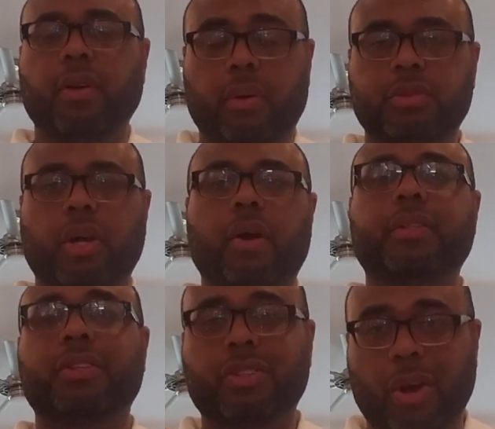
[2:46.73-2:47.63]

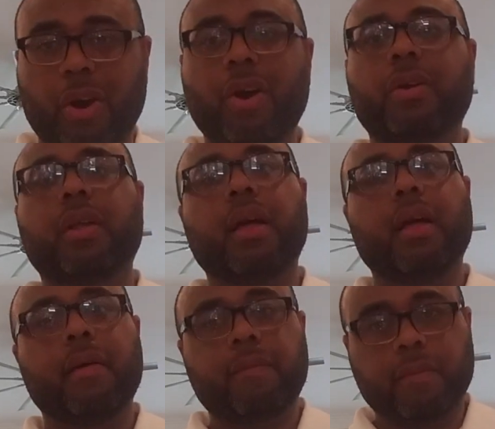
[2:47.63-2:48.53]
the third
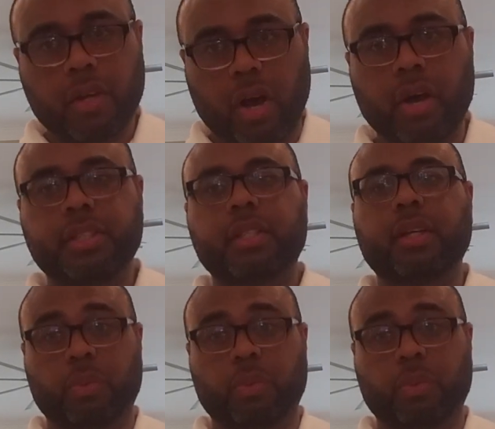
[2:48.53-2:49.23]
cost,